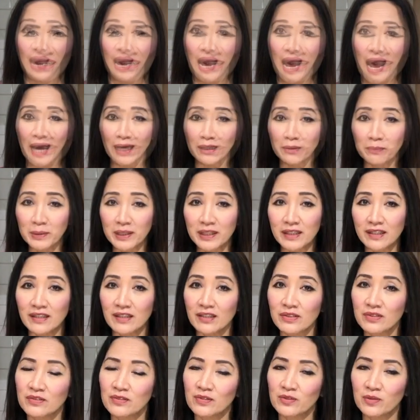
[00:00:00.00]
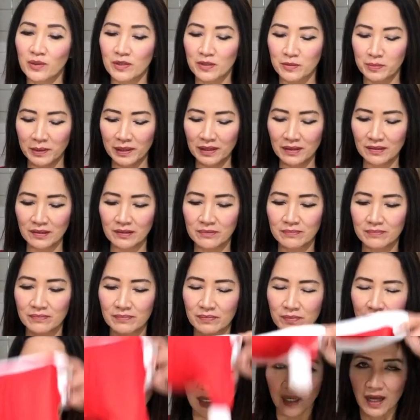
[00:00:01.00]
And because it's Christmas,
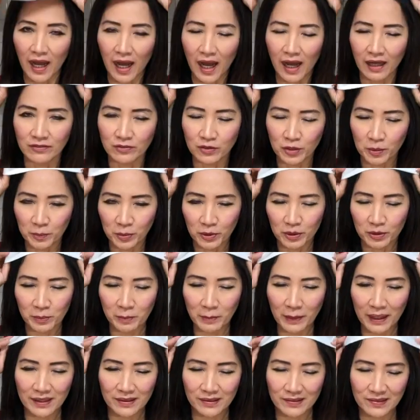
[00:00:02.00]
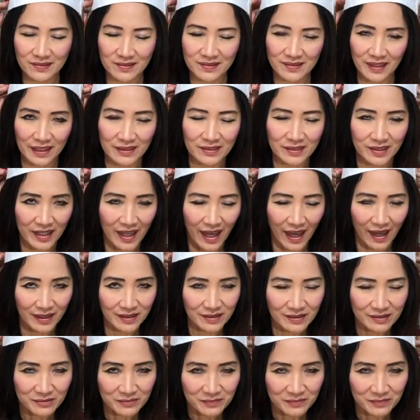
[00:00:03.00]
I have to put my Santa hat.